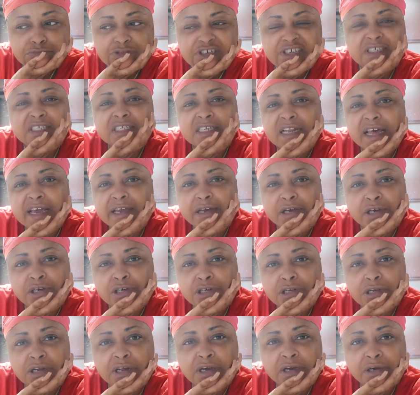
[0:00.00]
is like
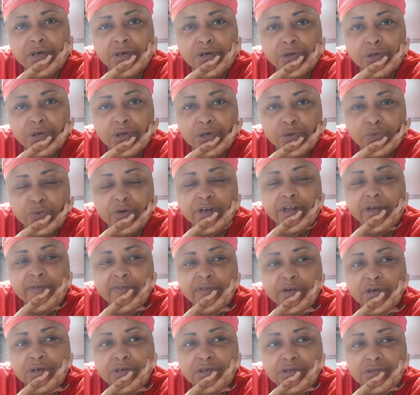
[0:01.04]
good luck or
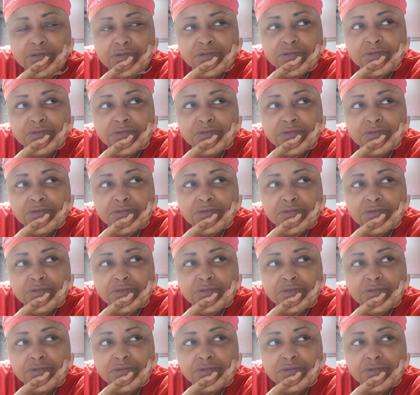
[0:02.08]
whatever.